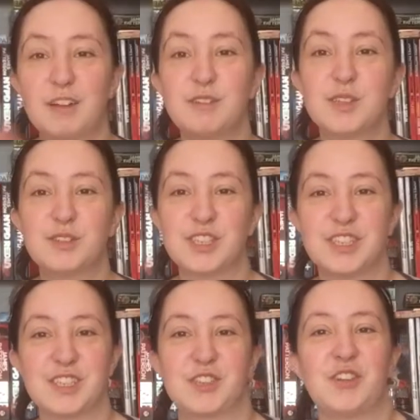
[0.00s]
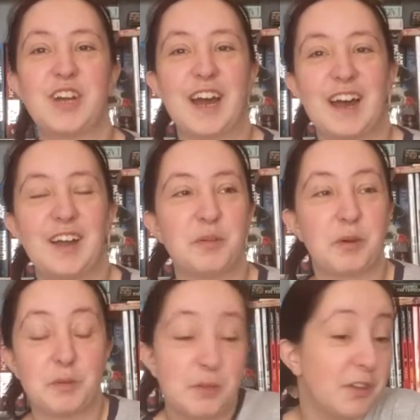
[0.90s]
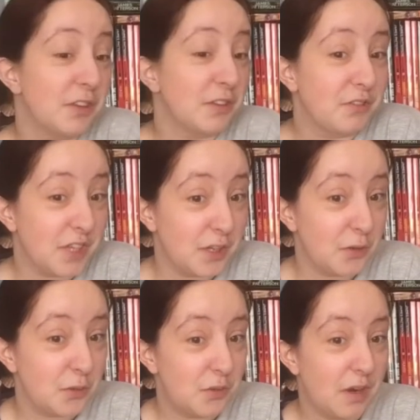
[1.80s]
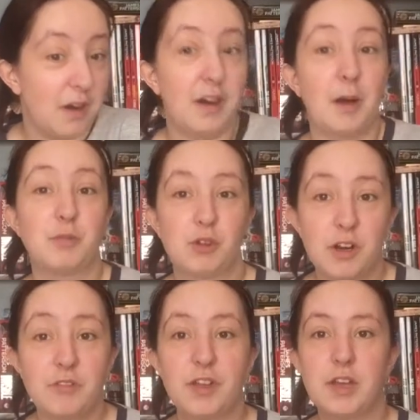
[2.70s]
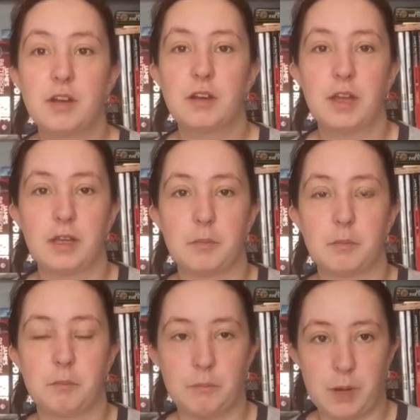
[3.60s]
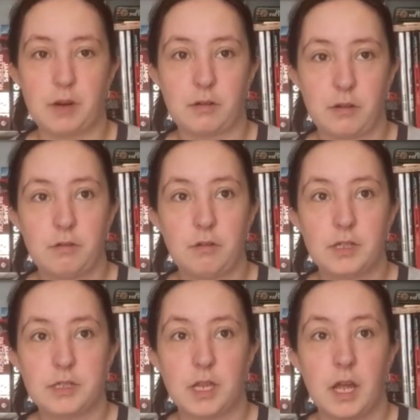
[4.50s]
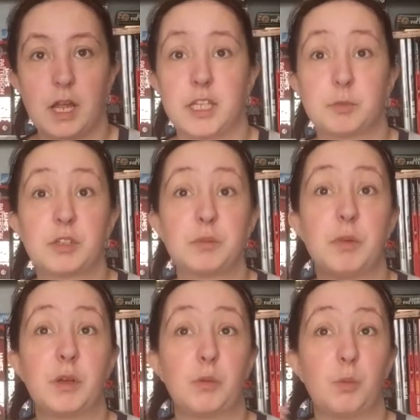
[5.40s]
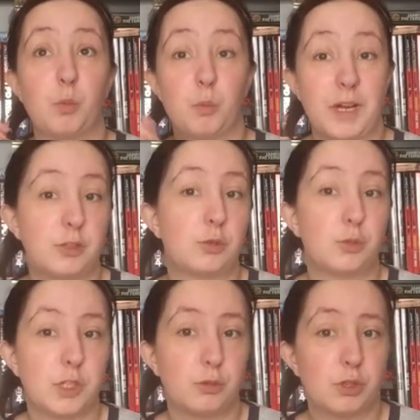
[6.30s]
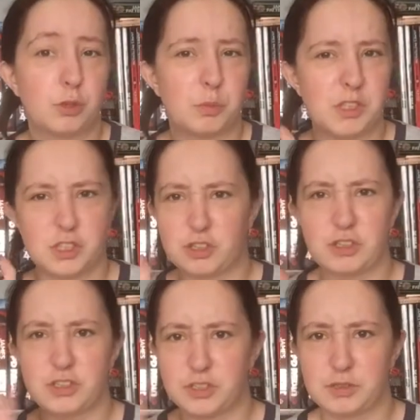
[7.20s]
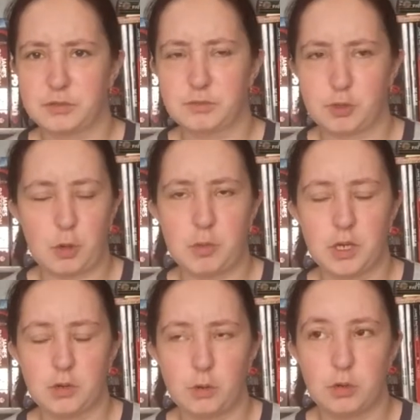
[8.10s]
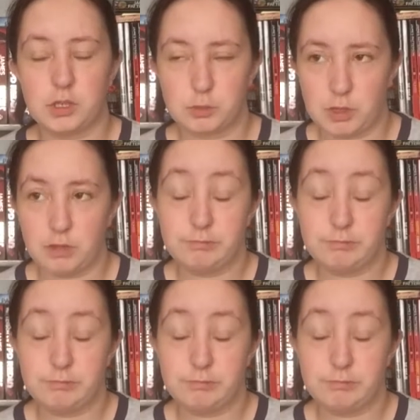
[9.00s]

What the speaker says: watching Siobhan and welcome to another video. I'm sorry if you hear like background noise. That's because my bedroom window is open. The sun's coming and going as well.